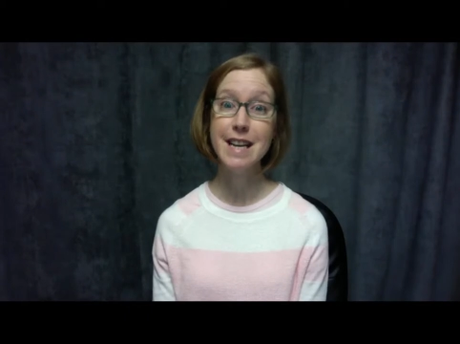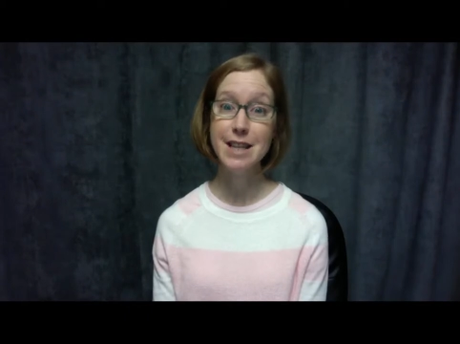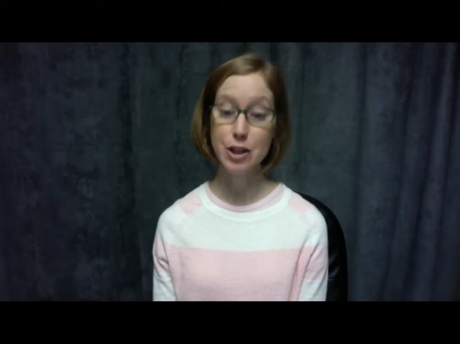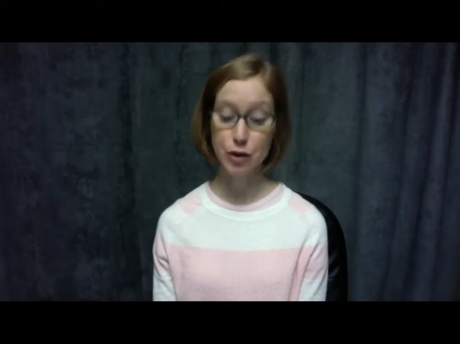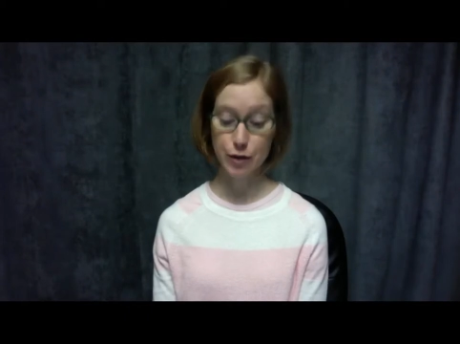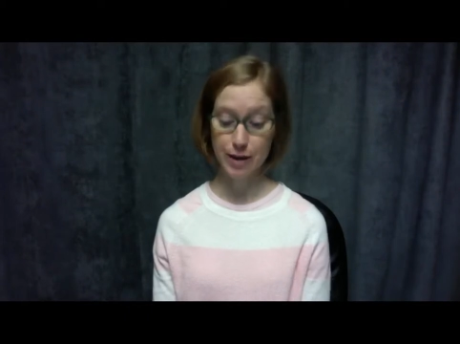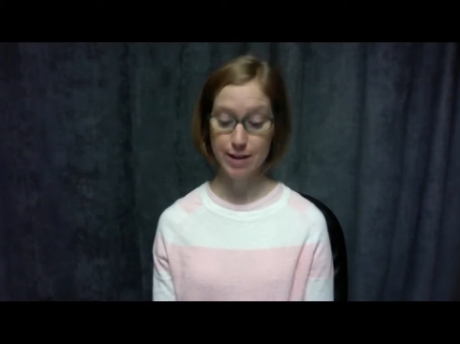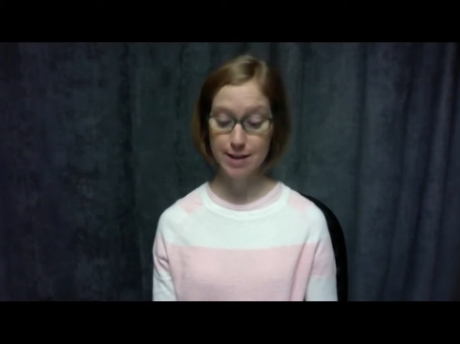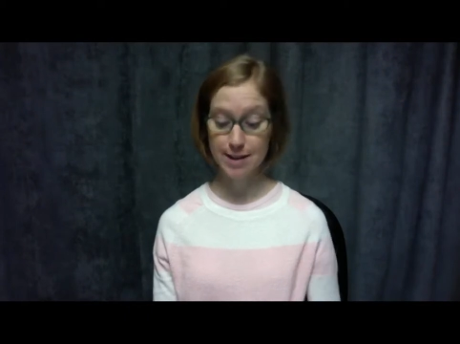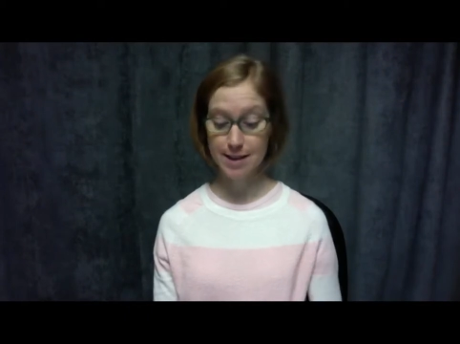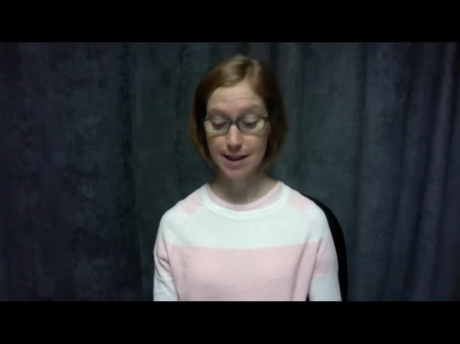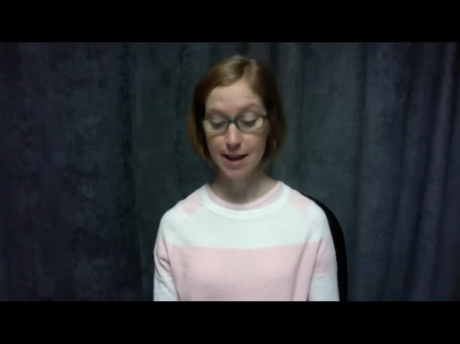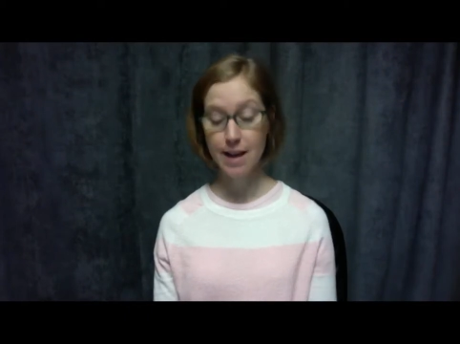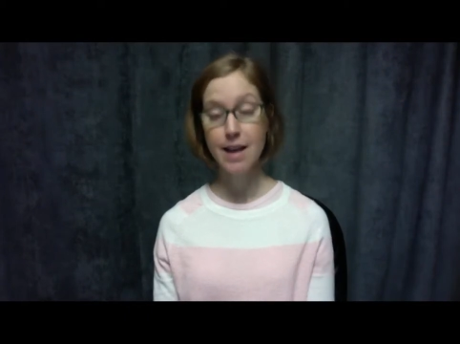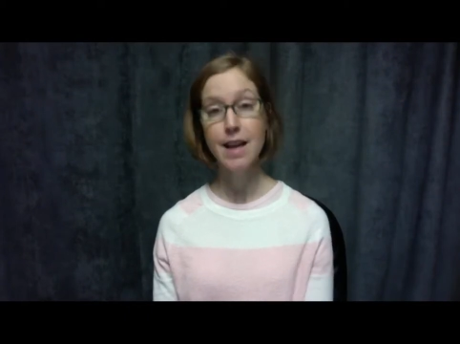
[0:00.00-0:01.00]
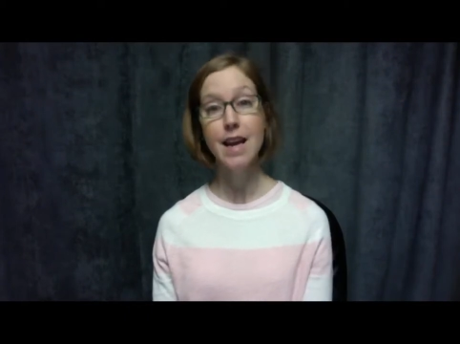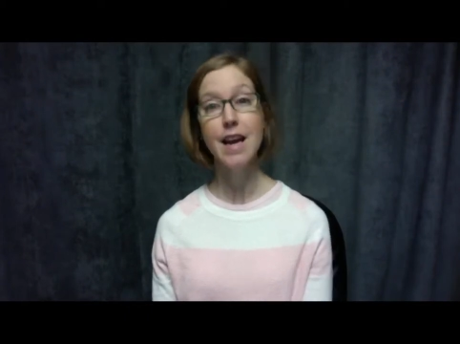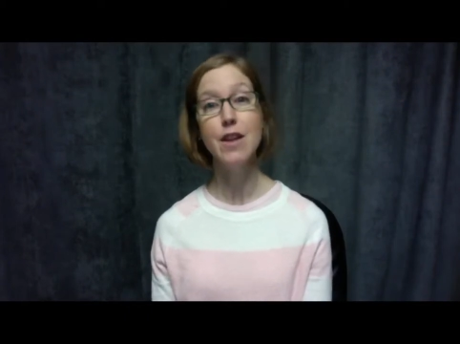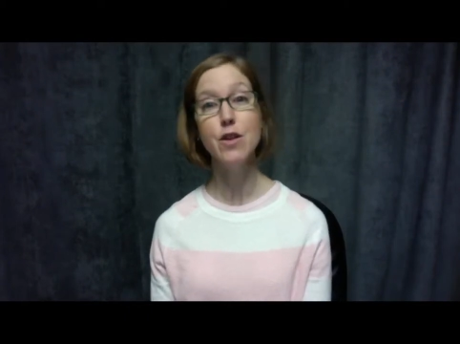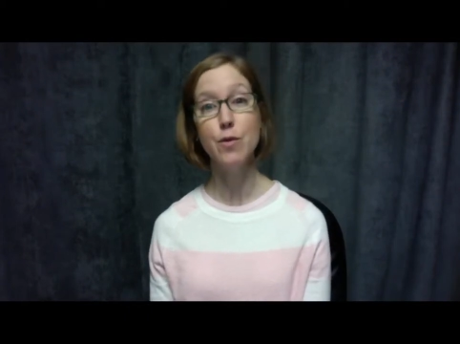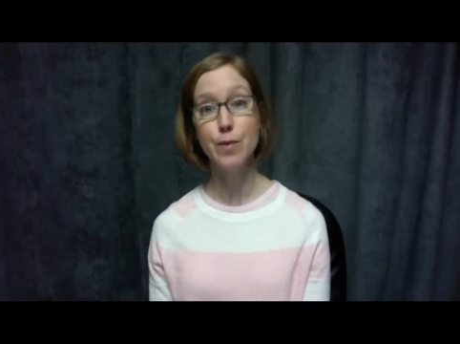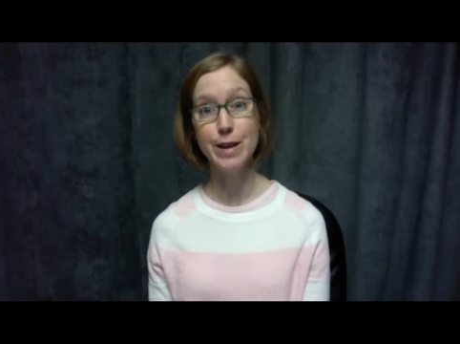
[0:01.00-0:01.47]
interest
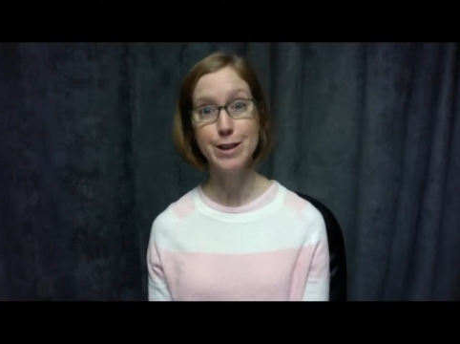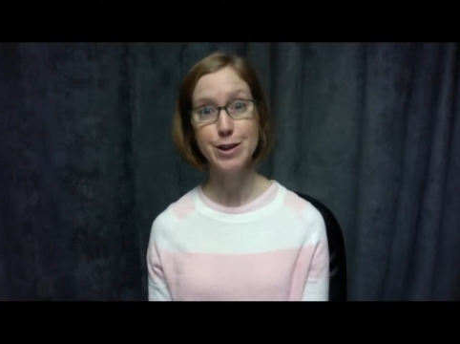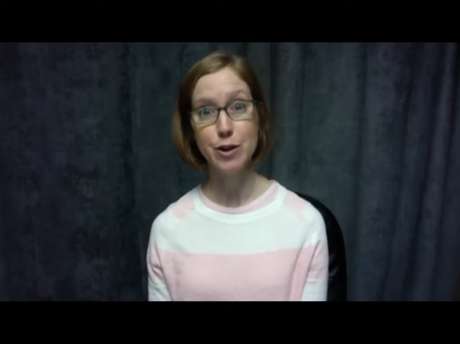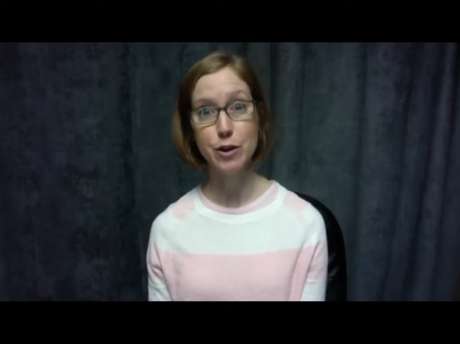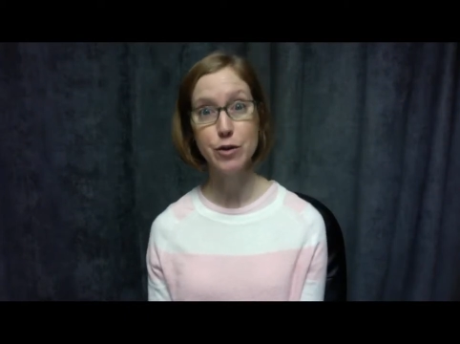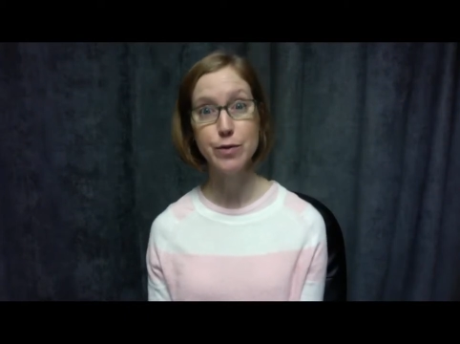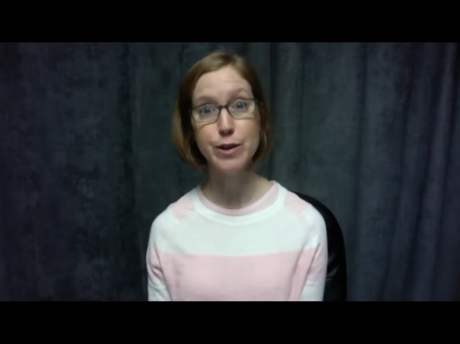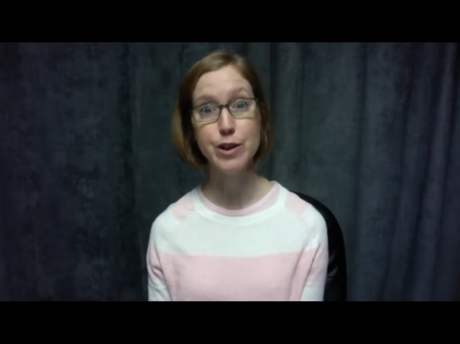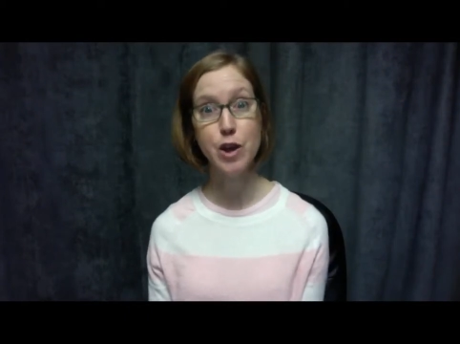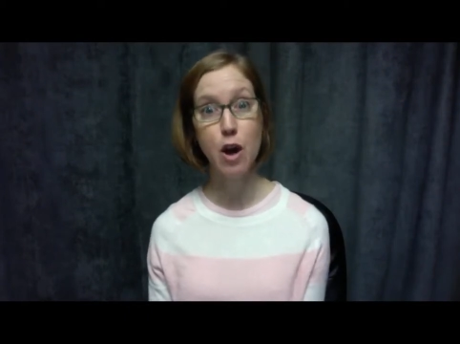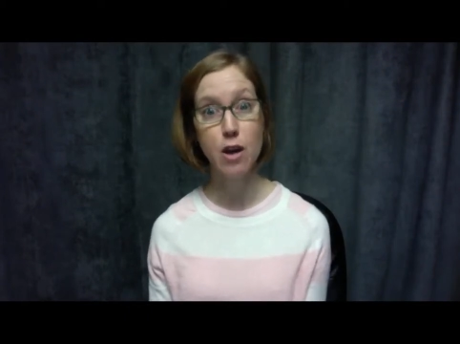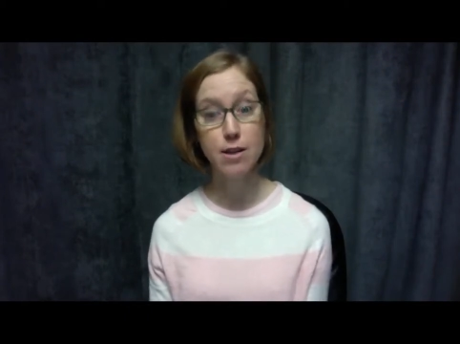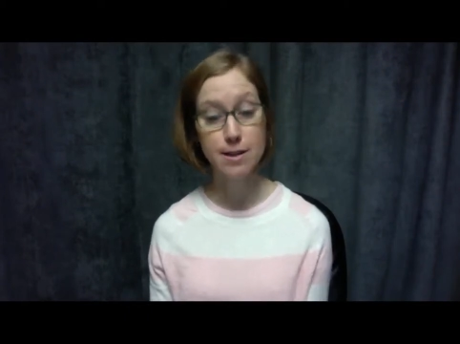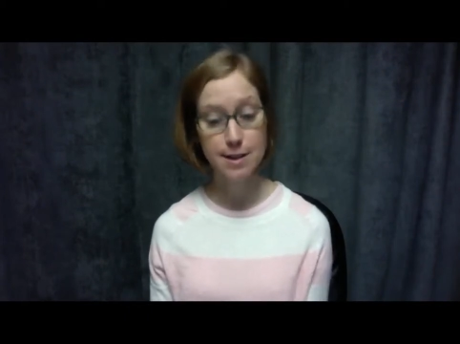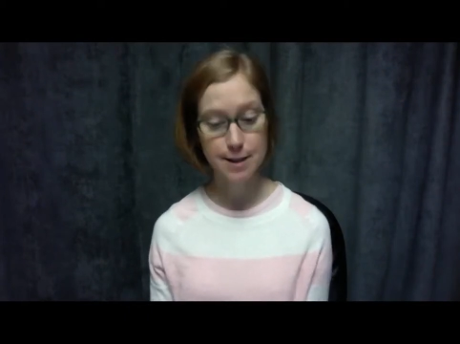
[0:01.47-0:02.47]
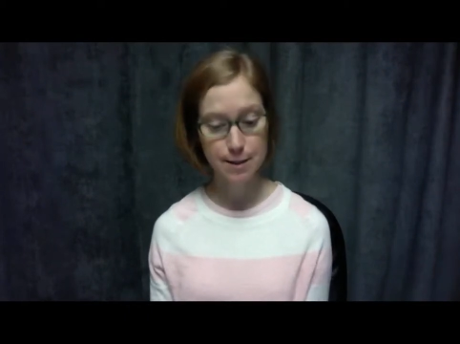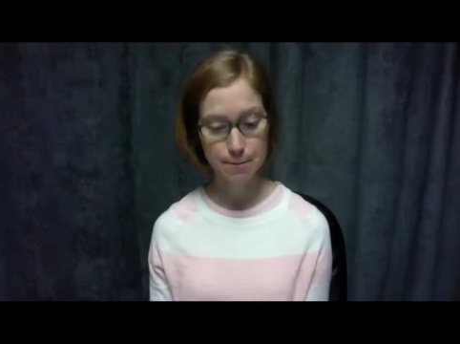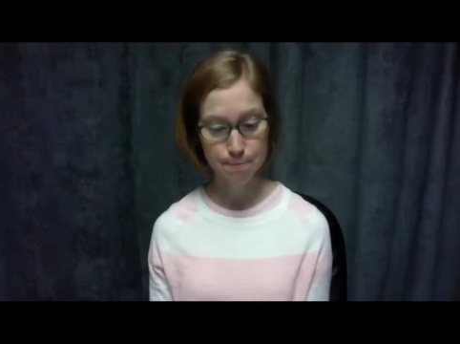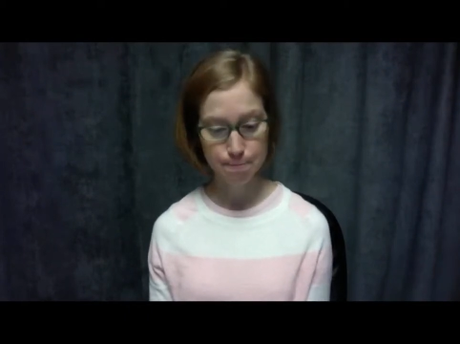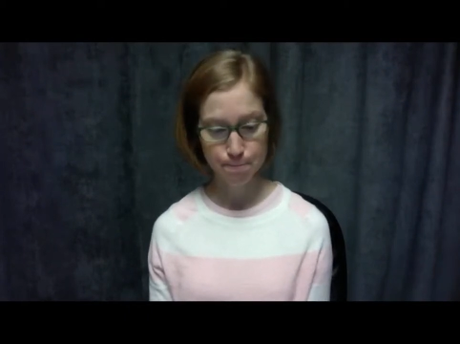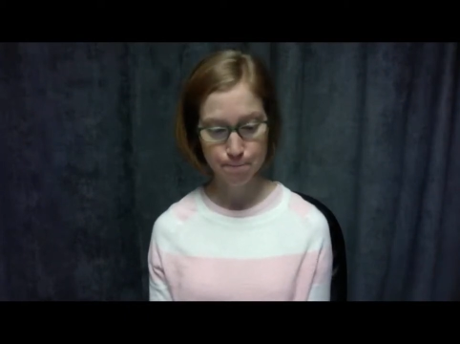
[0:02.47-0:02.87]
in the research results.